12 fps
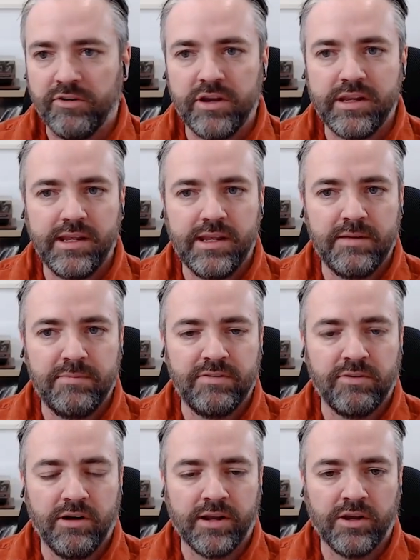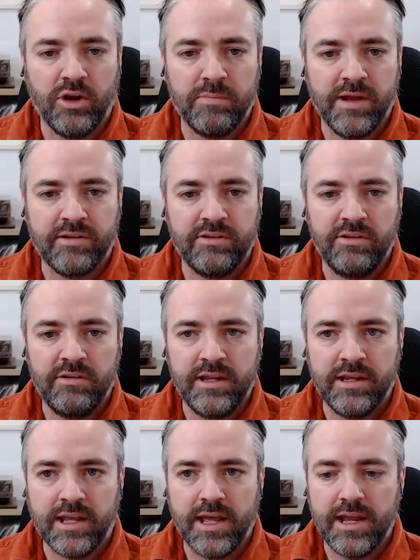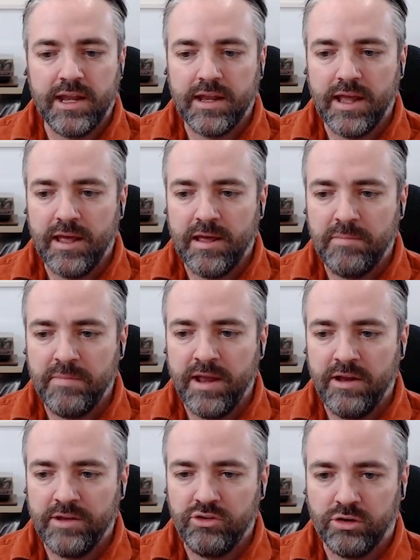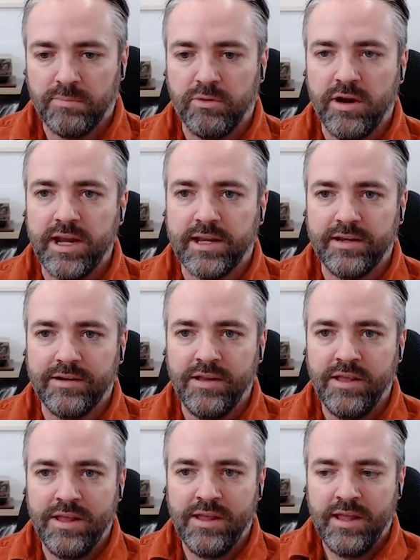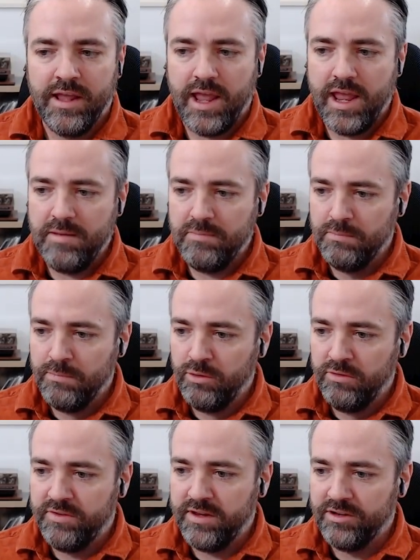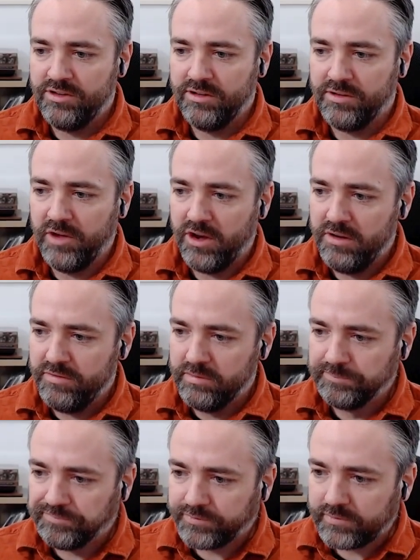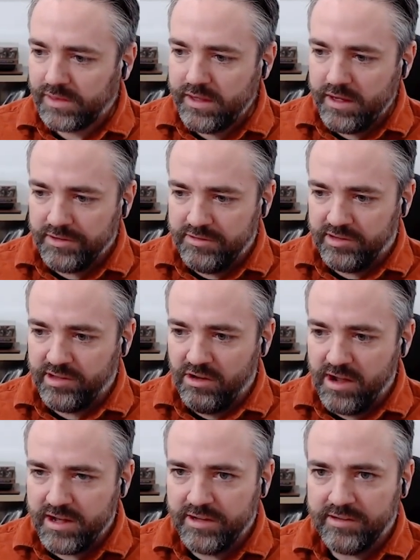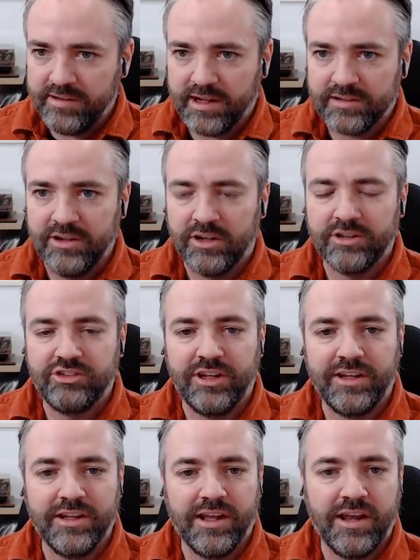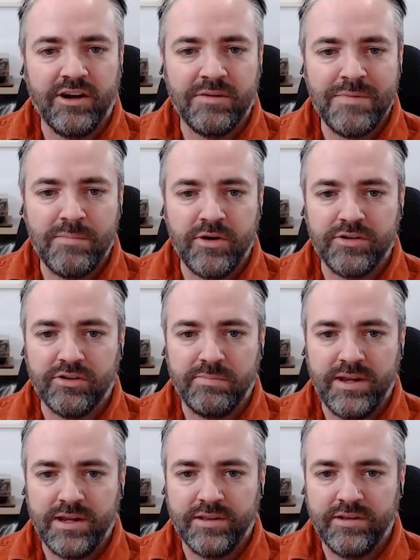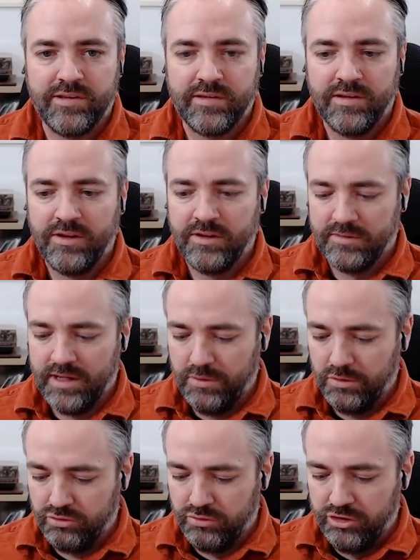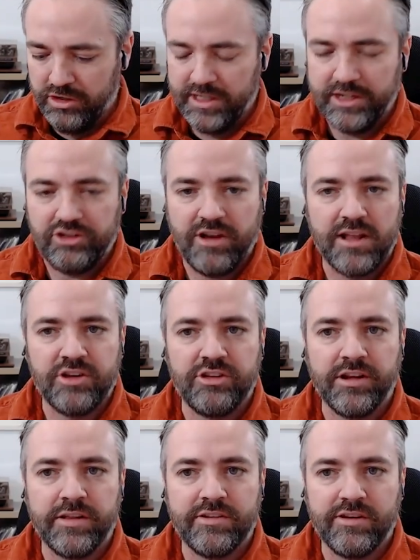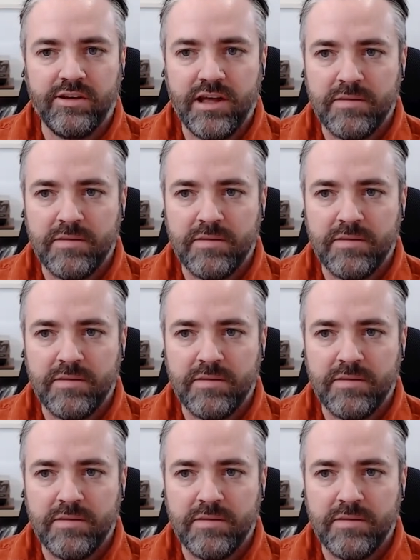a year before I could go back to uni again. And I took a break and moved into kind of design and technology. And I remember it just being it was really challenging at the time.